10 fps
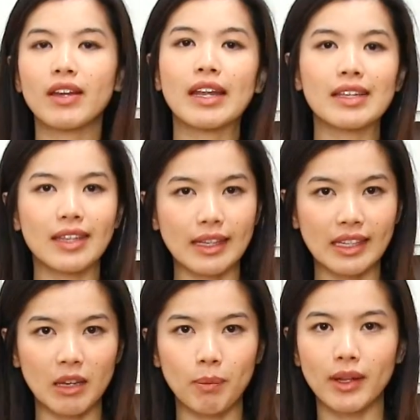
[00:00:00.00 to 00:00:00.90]
it, then just
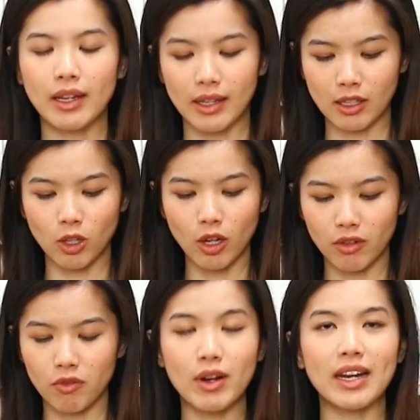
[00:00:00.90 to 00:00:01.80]
skip it. It's
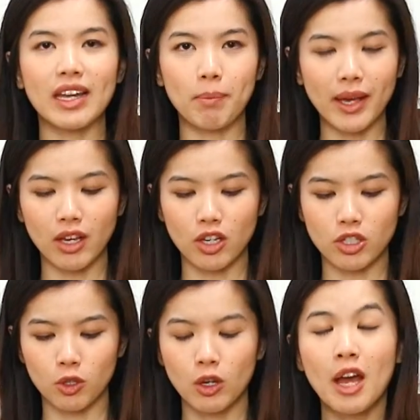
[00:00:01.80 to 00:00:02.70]
not really a big
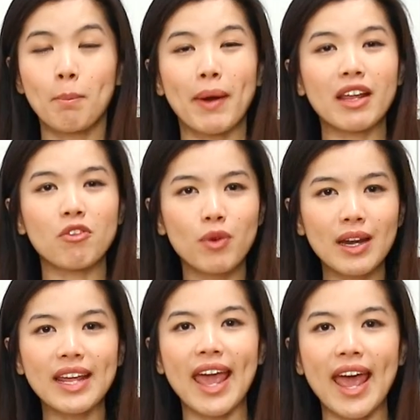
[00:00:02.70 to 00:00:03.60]
issue, but it
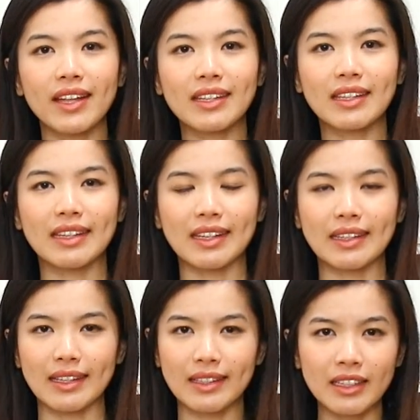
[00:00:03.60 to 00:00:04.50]
really adds these
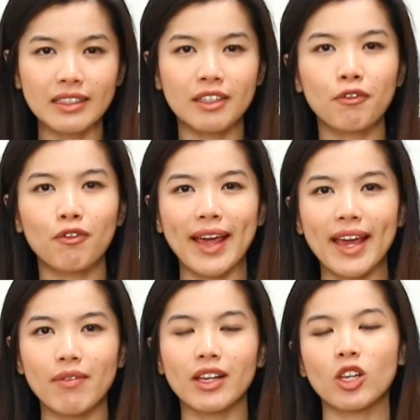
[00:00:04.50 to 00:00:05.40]
distinctive
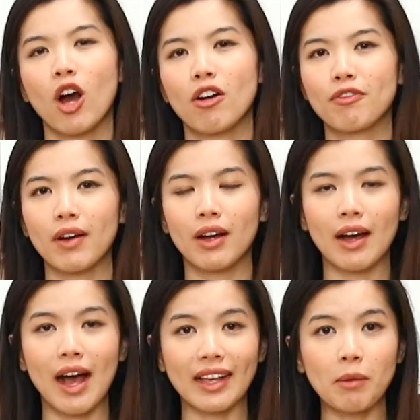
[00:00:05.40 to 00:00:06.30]
flavors of
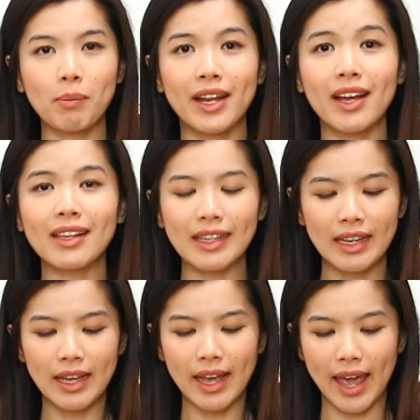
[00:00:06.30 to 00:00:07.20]
asam pedas.
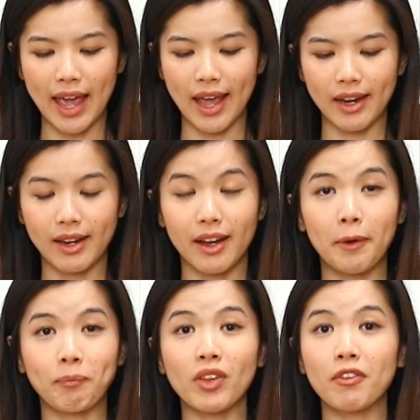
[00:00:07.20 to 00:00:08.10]
And
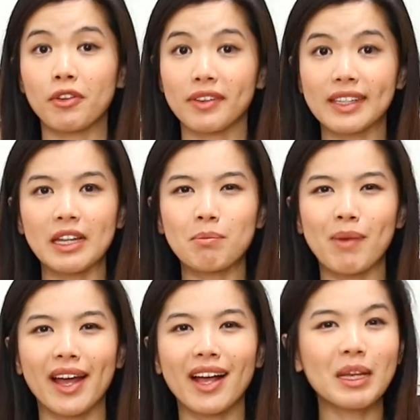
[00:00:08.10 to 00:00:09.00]
if you've seen
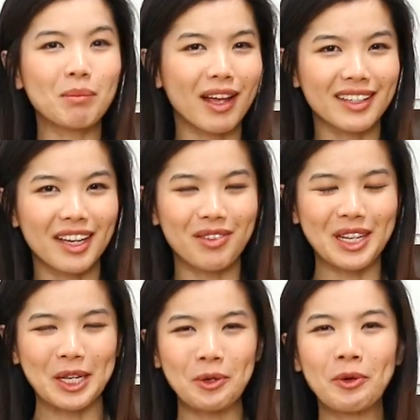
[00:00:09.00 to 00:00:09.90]
my asam laksa
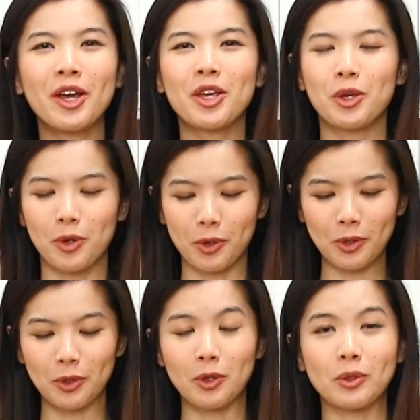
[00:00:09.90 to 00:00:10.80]
video, you would
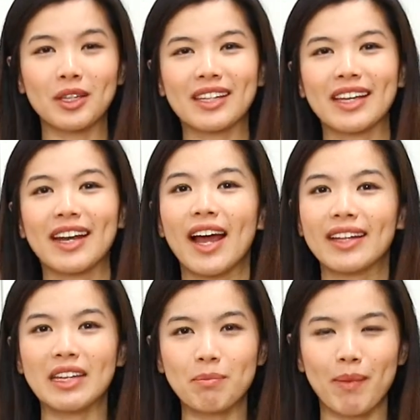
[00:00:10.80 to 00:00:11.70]
also notice that I
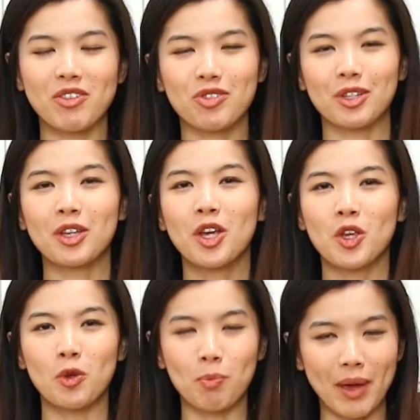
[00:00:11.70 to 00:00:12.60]
did mention
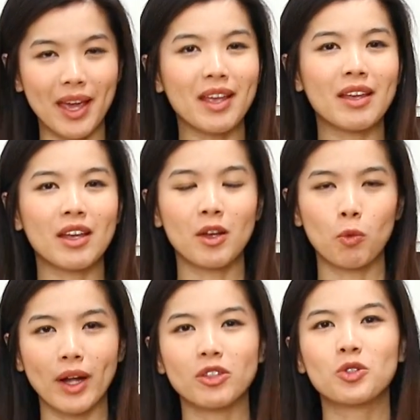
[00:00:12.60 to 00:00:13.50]
you may
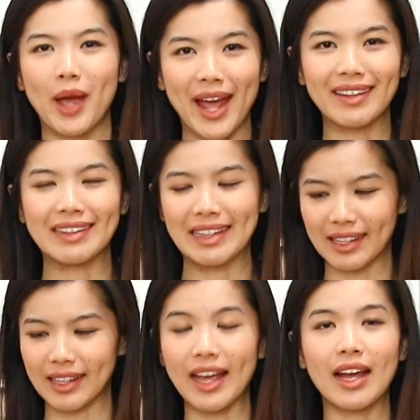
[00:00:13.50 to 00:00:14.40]
want to add this